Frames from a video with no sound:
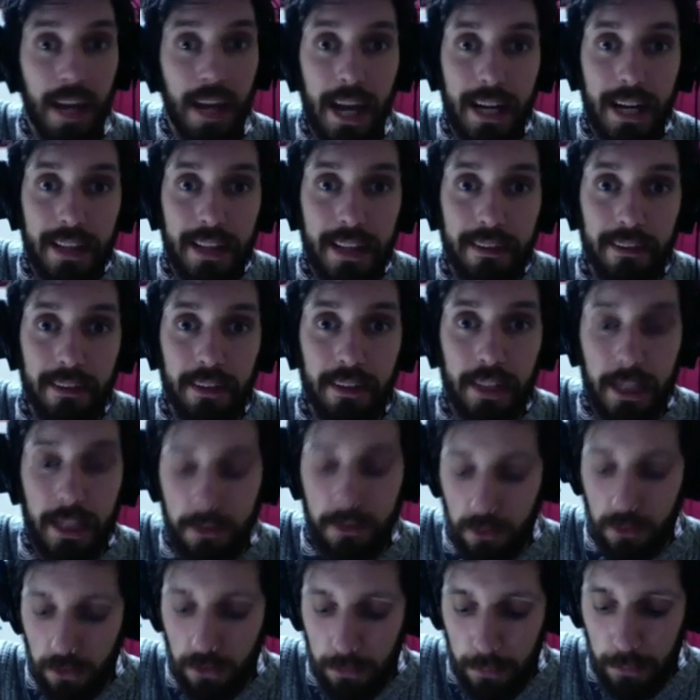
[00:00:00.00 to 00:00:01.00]
anything like
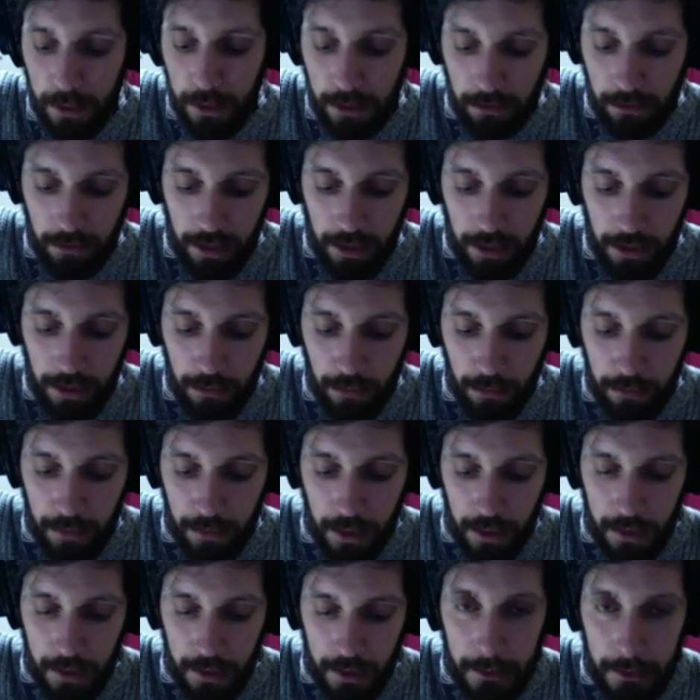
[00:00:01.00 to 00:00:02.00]
that. Just be creative with
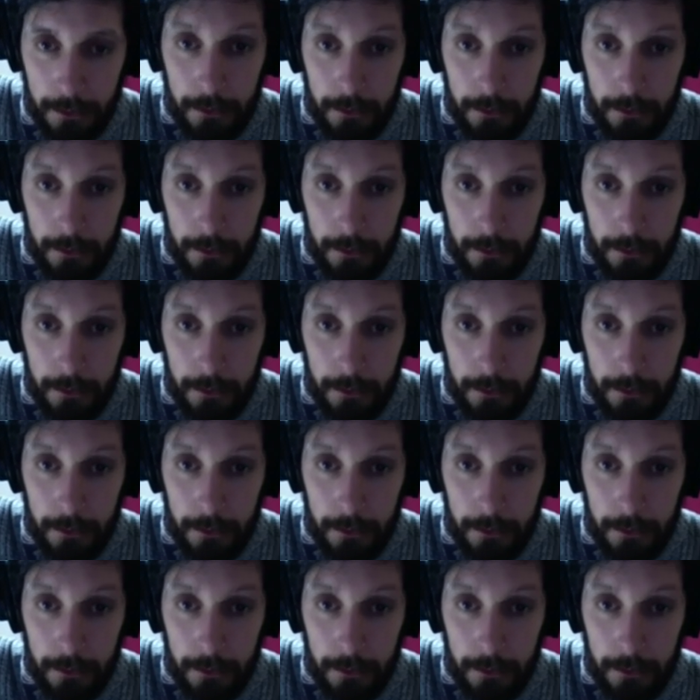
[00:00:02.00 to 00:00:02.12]
it.